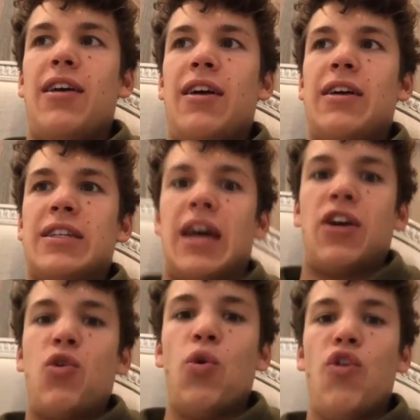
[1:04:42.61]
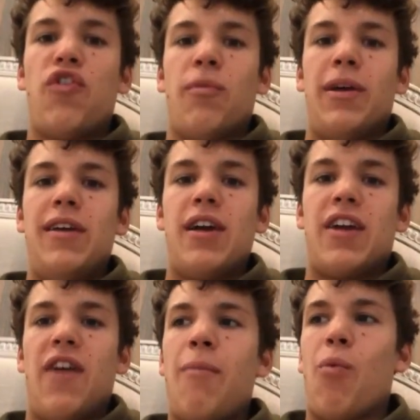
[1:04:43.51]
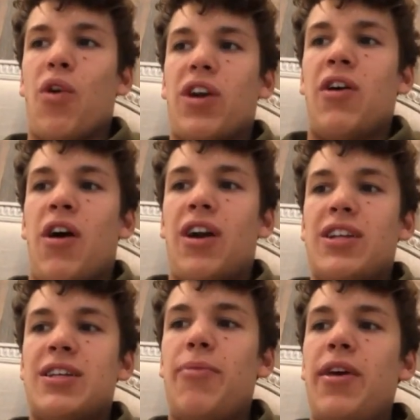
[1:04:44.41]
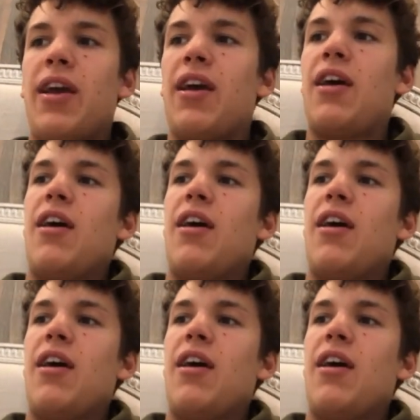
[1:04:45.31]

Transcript: is like cool for me, like if I'm working hard at something